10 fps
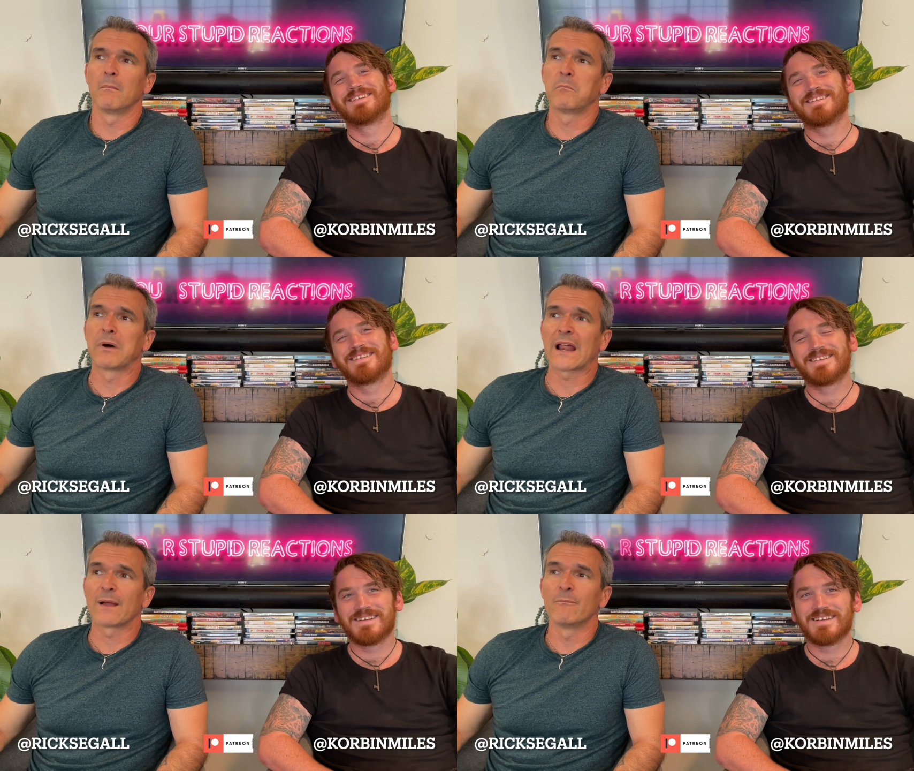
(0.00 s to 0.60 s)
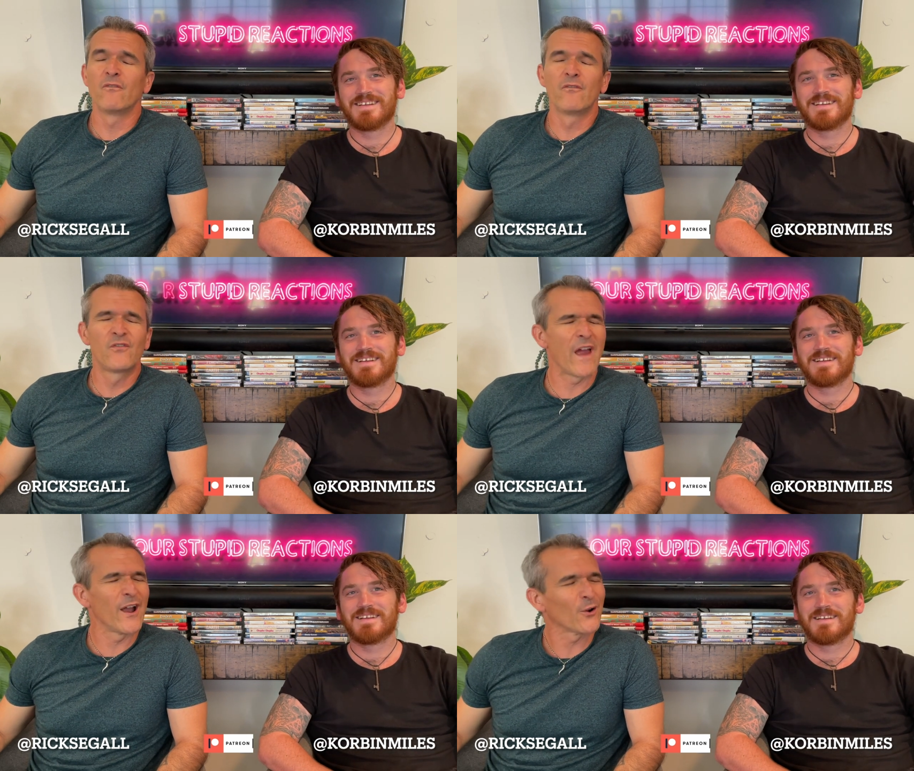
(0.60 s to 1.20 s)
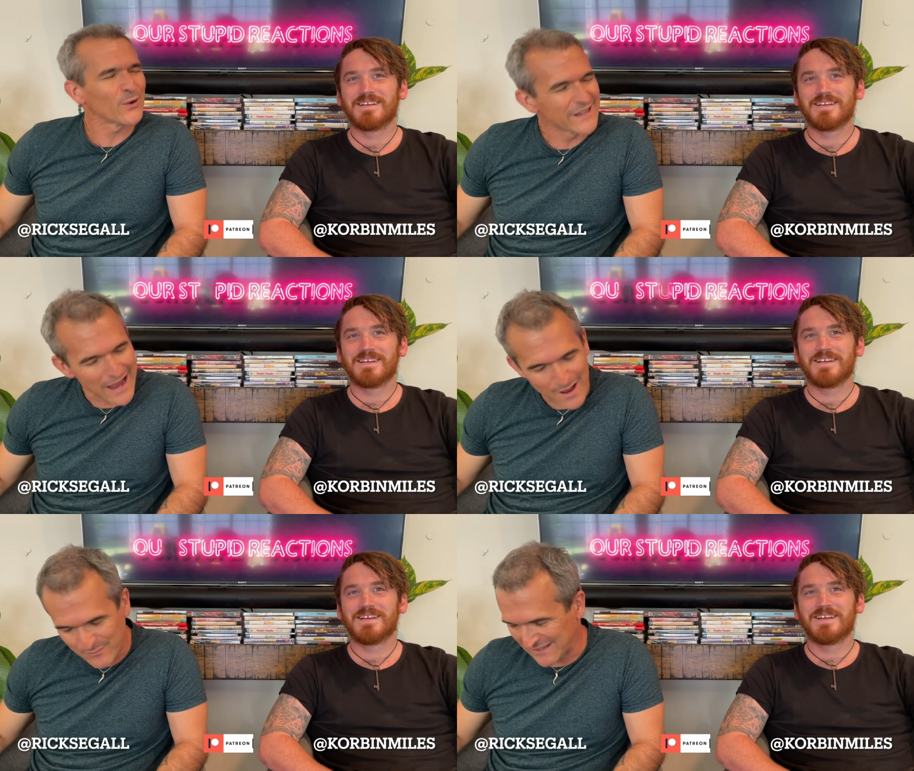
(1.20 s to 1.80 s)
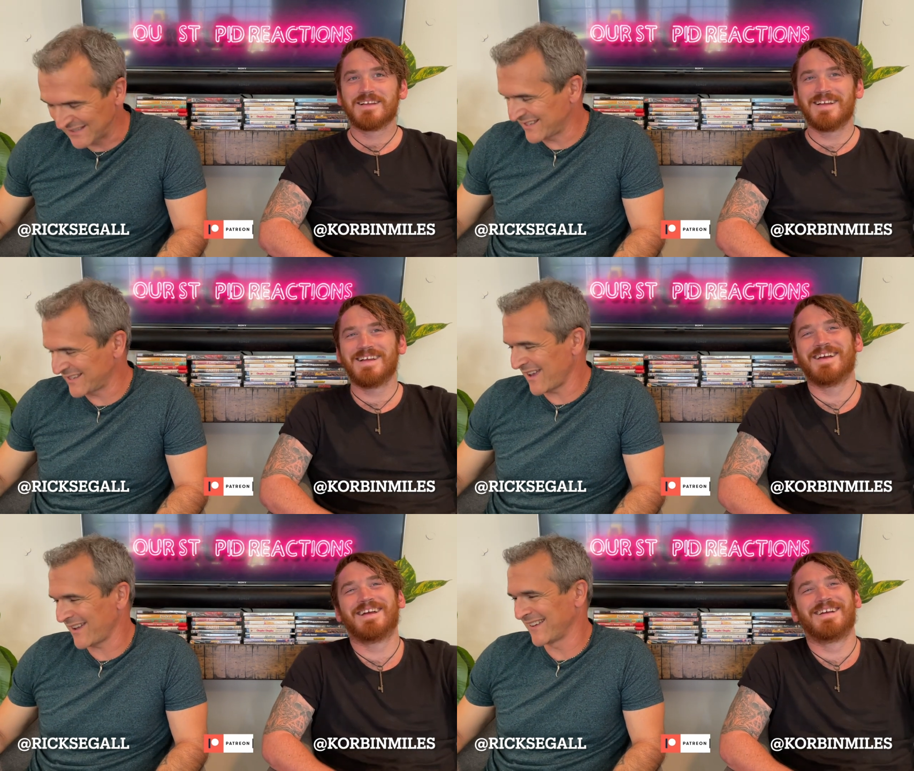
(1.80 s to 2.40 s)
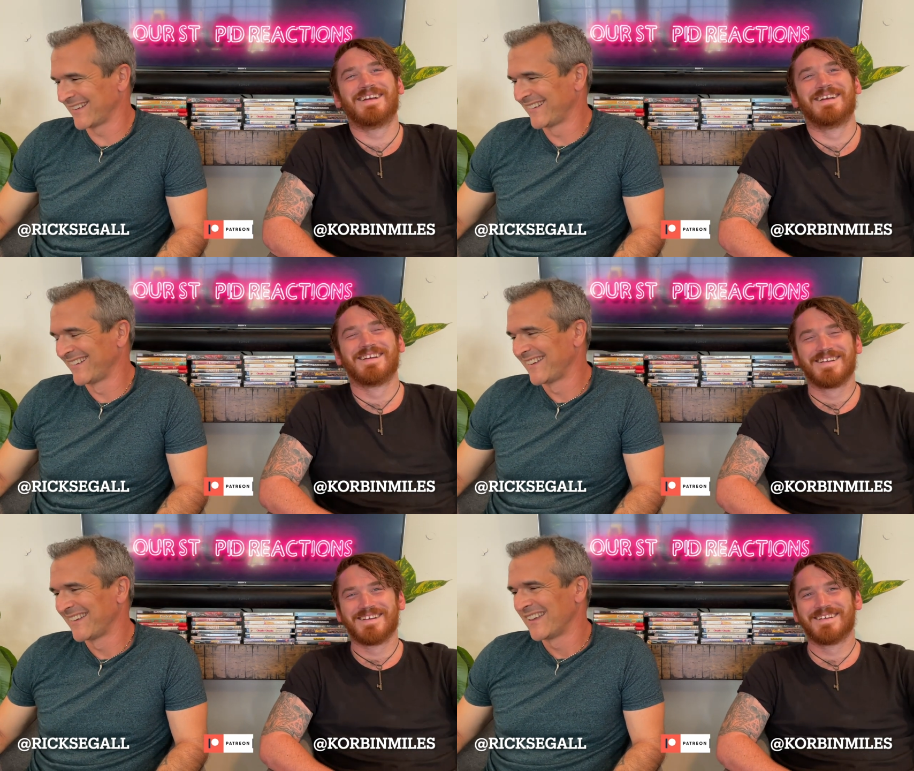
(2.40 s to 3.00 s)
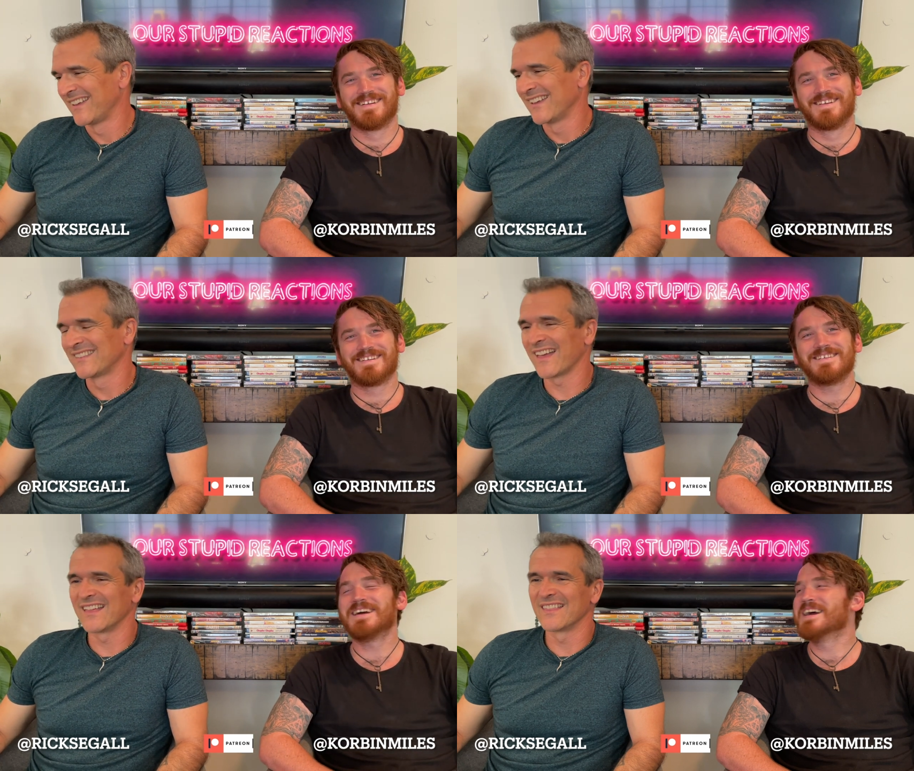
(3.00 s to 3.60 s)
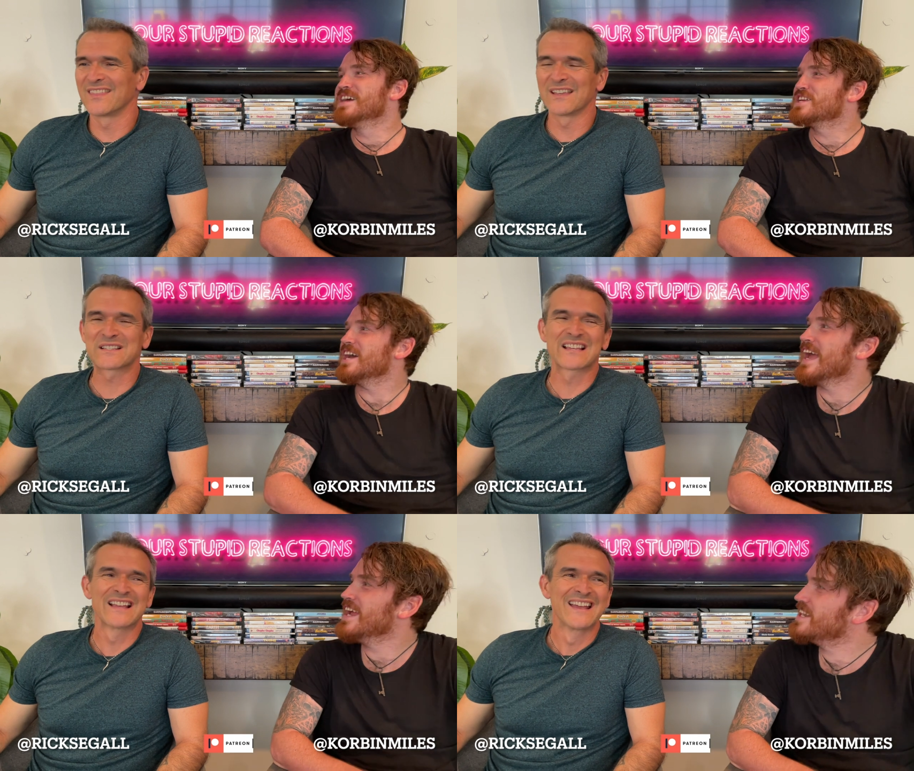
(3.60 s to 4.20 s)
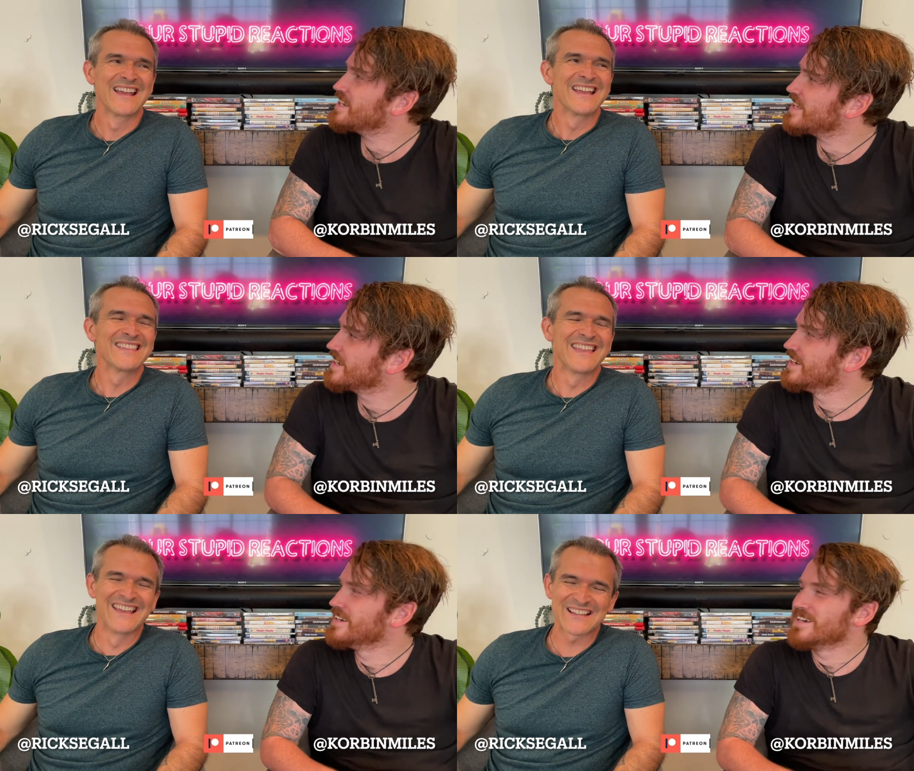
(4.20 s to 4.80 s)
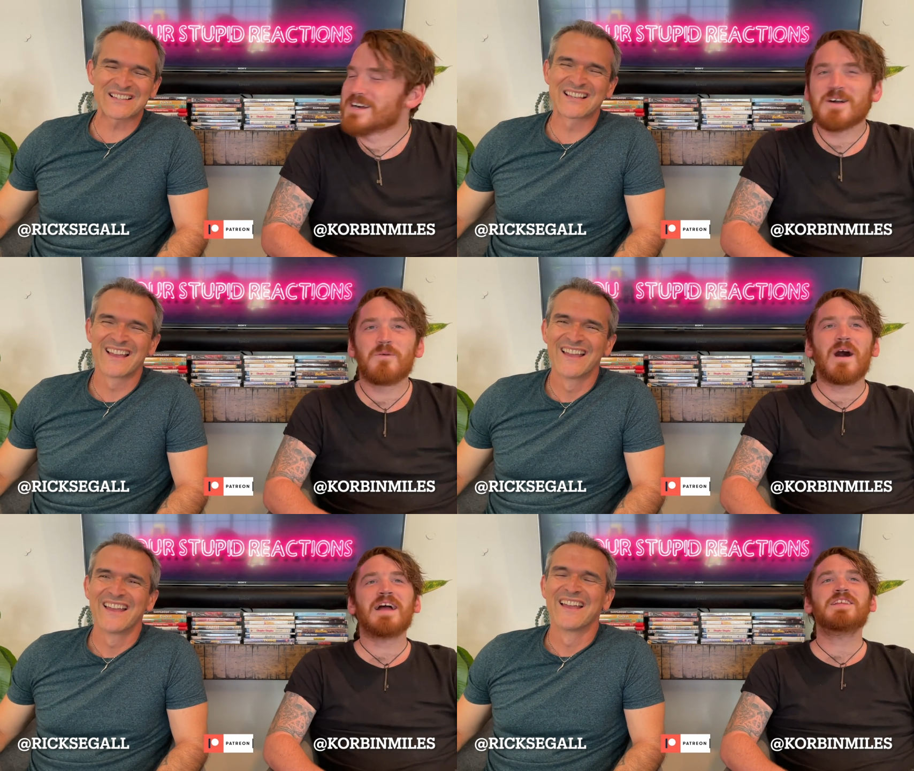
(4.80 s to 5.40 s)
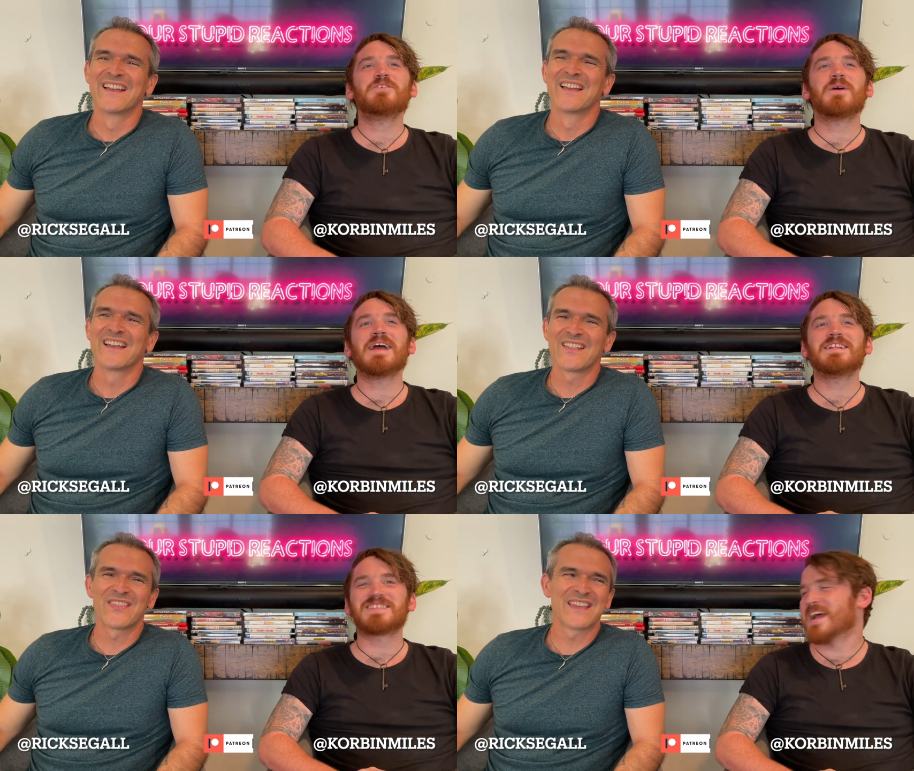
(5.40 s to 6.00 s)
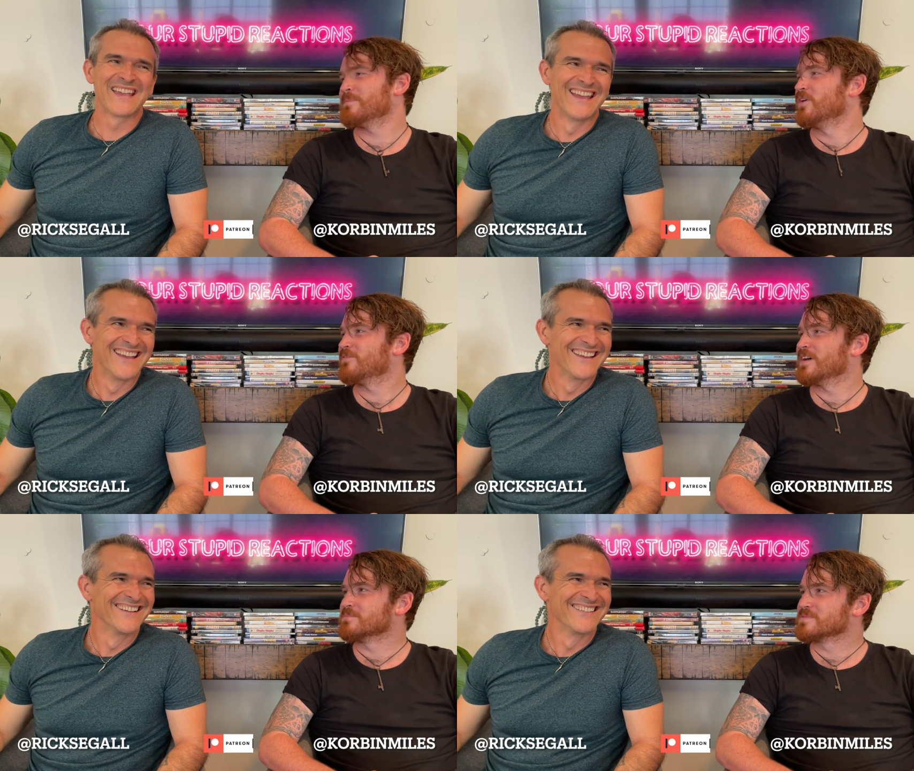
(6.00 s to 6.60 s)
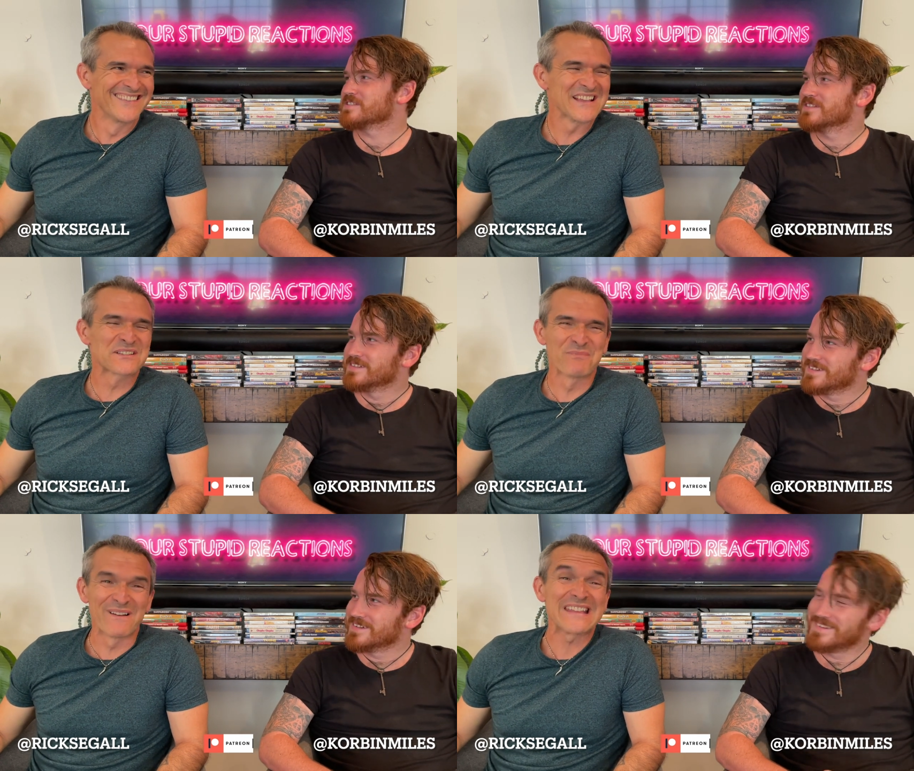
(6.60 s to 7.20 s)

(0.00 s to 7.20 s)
Speaker 1: But I am very happy to say
Speaker 2: that you hated it? Why do you hate Tamil films? But